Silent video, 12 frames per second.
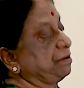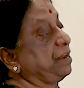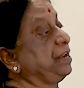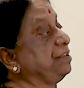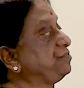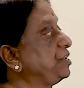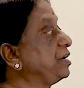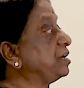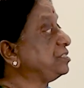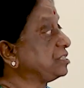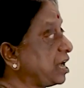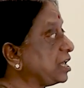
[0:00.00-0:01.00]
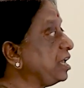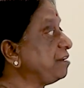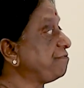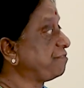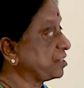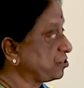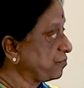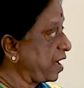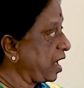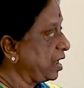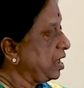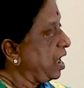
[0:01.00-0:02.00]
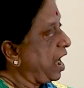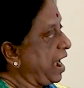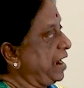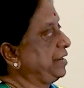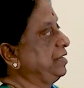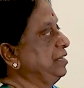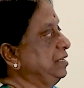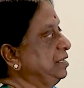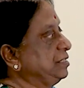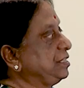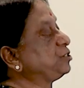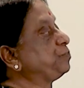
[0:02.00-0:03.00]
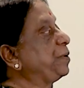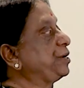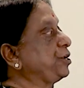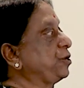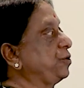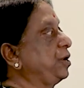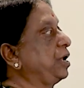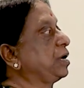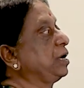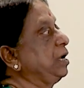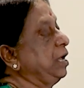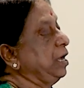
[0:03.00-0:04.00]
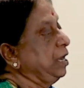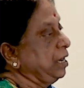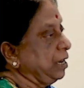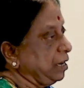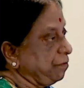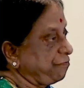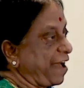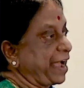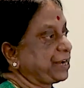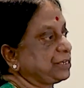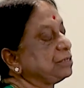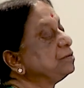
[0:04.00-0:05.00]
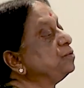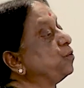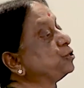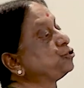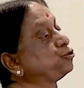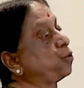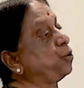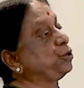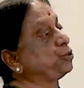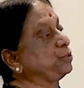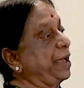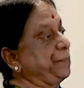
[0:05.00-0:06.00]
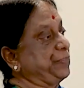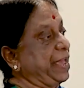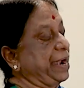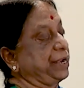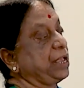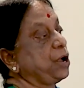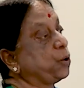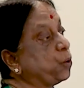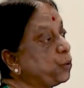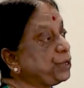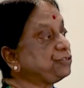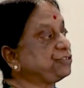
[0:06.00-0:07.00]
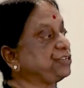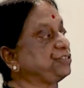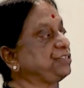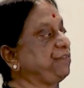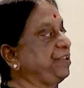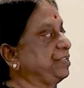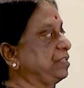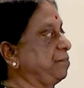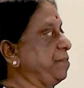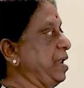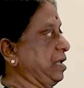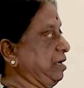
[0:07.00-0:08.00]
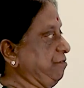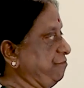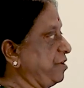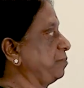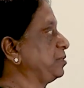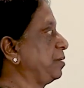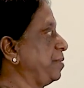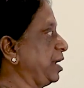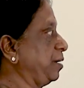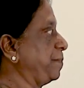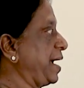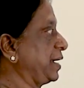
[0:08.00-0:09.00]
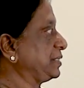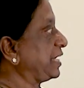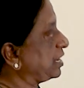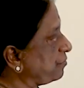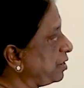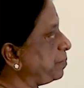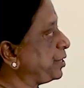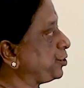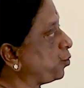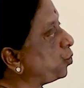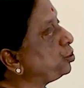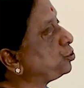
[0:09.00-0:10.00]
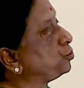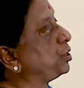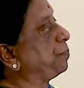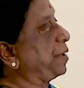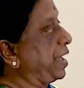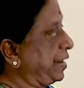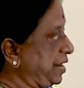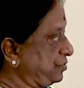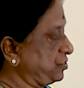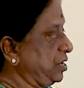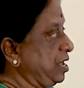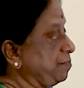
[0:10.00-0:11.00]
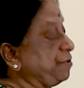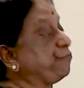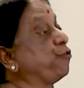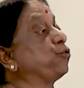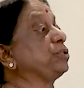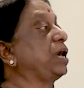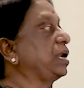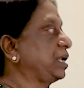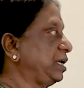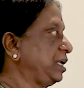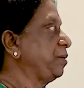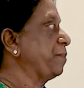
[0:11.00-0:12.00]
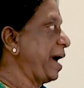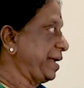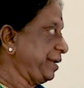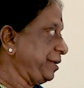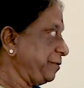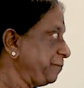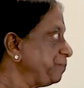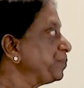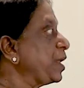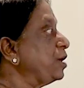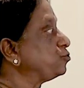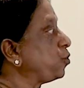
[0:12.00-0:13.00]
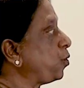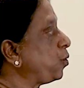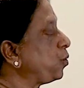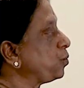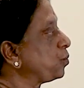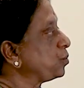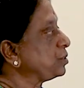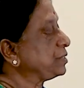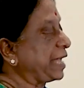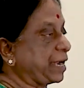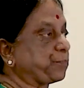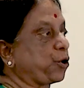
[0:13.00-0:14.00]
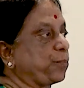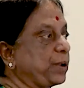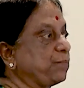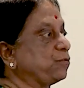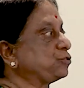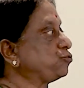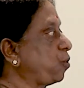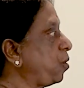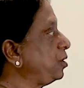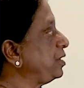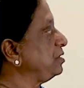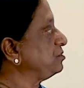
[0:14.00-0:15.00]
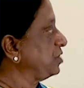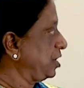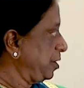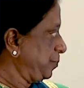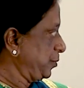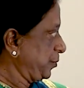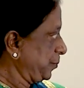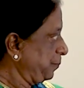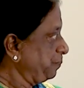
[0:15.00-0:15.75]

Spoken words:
releasing a Jahir Fatwa, and this particular fact was told to them that who is receiving the milk from the milk bank, that will be told to the parents before they are getting married. So that problem was solved in Singapore.